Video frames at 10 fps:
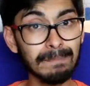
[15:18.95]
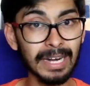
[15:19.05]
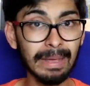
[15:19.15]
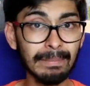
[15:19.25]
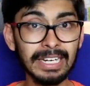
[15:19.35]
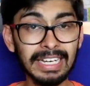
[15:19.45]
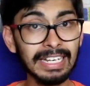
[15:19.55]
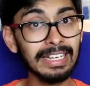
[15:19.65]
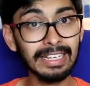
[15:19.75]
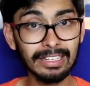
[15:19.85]

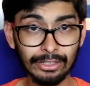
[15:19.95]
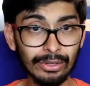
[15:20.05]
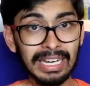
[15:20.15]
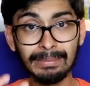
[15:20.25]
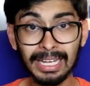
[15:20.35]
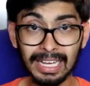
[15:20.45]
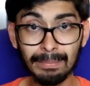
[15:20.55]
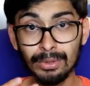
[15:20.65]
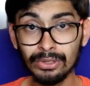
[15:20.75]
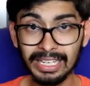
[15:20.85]
primarily during my
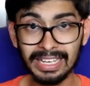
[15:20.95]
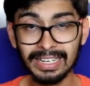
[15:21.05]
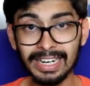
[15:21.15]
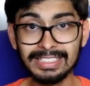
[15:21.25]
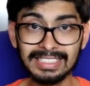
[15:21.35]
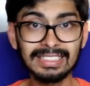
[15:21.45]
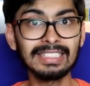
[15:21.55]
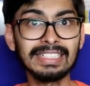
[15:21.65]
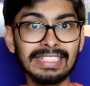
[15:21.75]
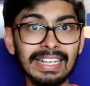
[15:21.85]
commuting rides in
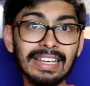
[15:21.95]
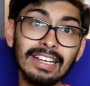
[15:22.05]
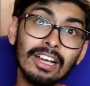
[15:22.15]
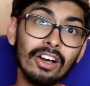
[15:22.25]
the city.